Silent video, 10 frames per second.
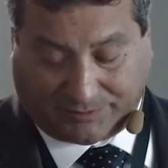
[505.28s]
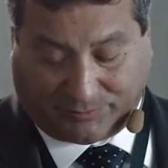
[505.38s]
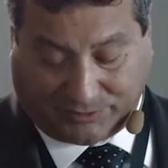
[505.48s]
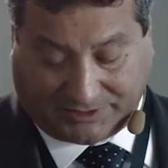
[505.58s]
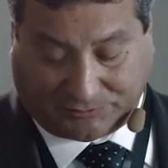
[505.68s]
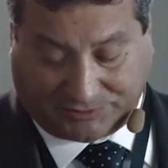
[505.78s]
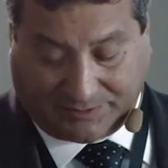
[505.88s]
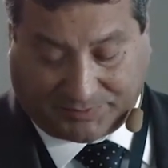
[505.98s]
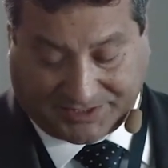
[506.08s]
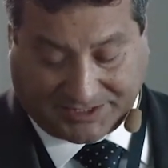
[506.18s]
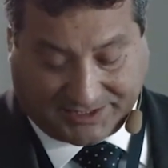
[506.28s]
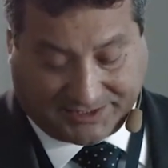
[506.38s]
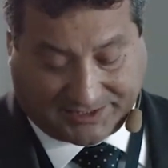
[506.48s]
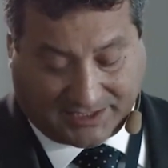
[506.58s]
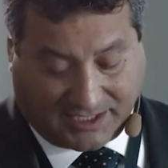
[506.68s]
Malta today
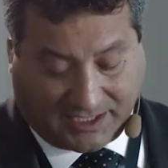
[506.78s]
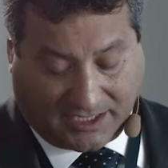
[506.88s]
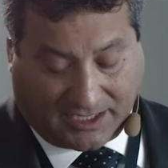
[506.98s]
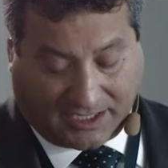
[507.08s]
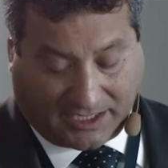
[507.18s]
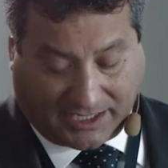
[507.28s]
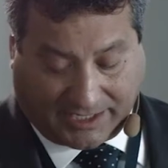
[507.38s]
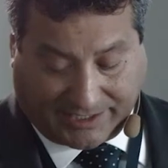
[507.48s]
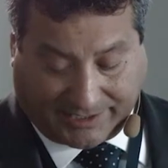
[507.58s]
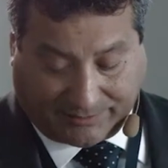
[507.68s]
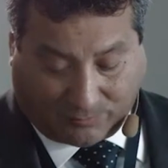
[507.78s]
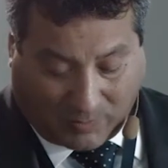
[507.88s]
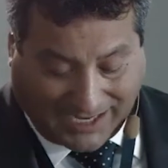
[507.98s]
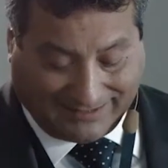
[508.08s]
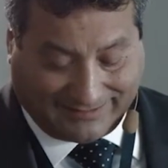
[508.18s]
possesses
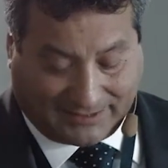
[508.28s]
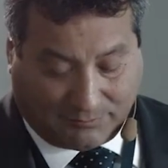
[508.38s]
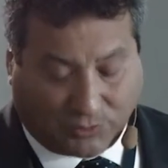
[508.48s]
wider